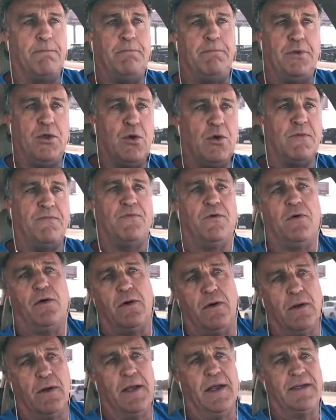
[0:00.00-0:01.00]

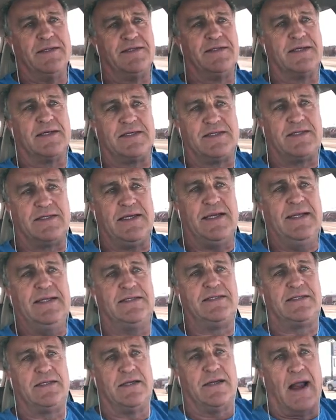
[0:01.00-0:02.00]
beautiful and succinct
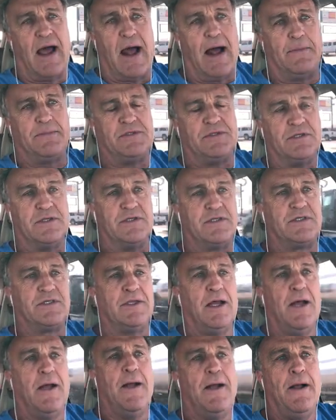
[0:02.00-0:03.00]
synopsis
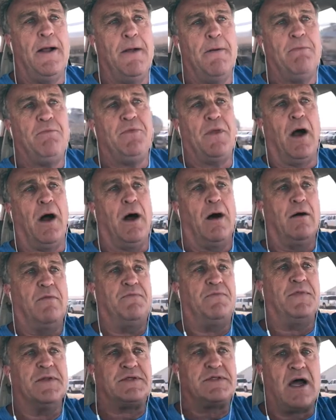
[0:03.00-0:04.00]

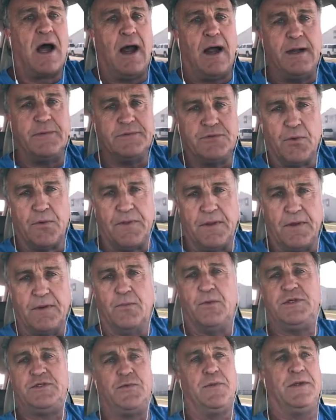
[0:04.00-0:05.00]
of the times within
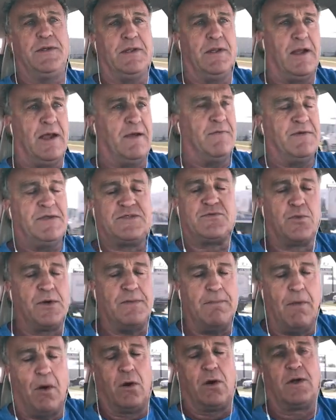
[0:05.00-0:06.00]
which we live. It's
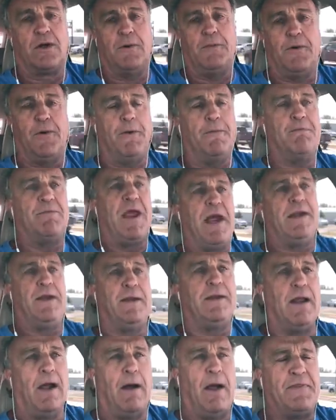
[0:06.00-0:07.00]
remarkable.
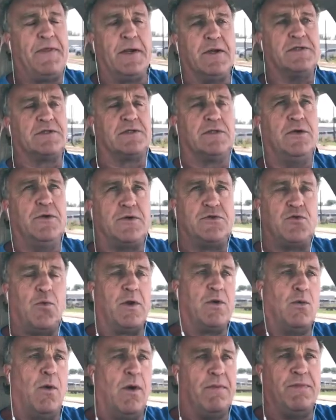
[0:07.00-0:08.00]
And I think it's Luke
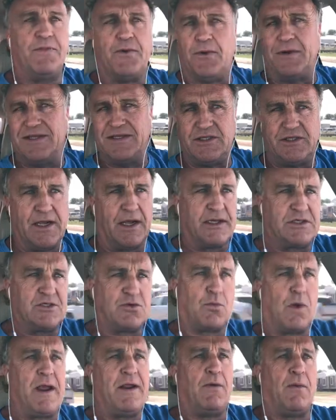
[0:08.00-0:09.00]
21 36,
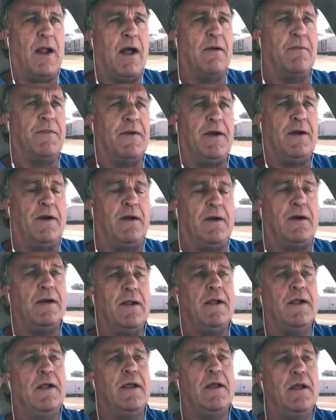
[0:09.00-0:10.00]
right around there,
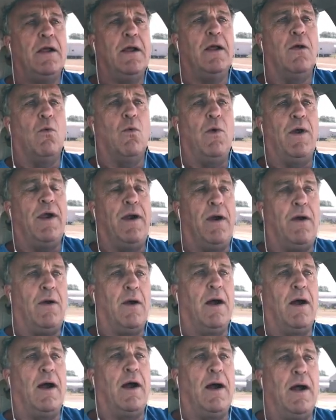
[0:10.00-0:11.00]
where
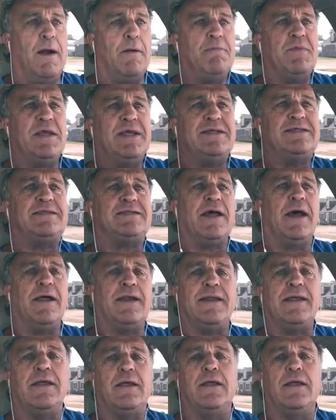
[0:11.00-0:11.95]
uh, he said,